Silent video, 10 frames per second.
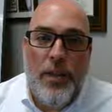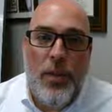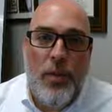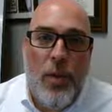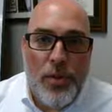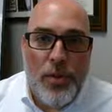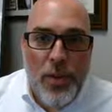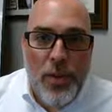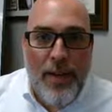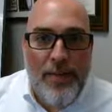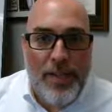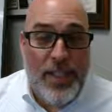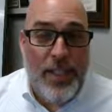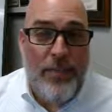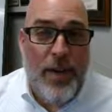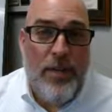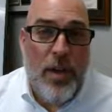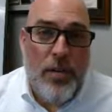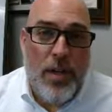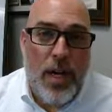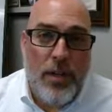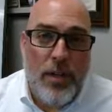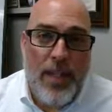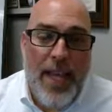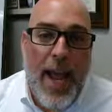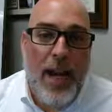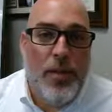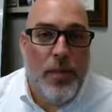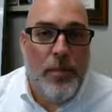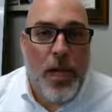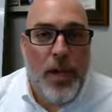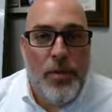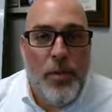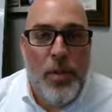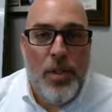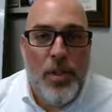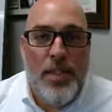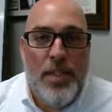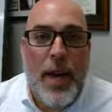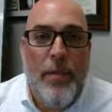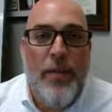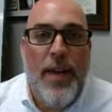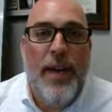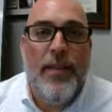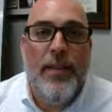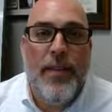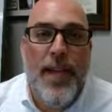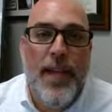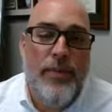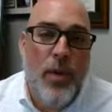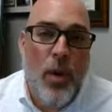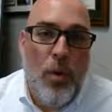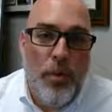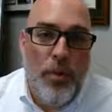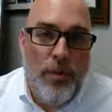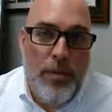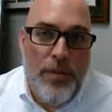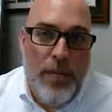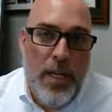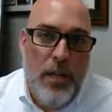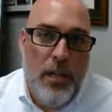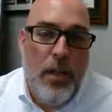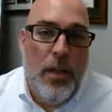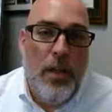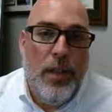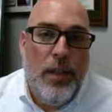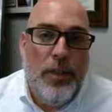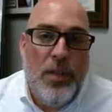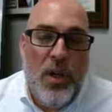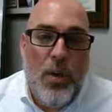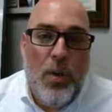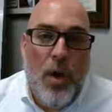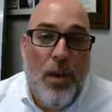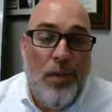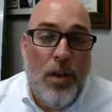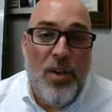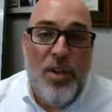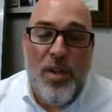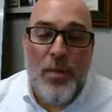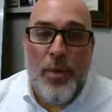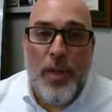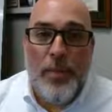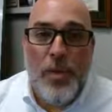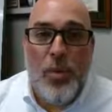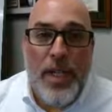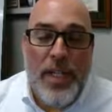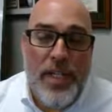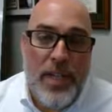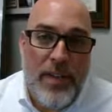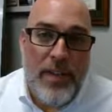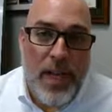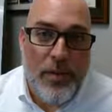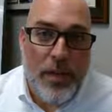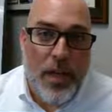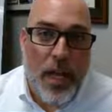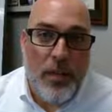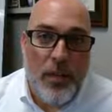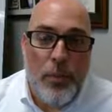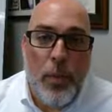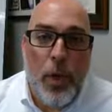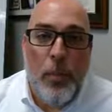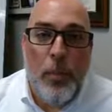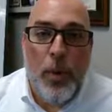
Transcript: to also have a $6,500 catch-up contribution on top of that. That if you're over 50. So all in all, you could put up to $27,000 per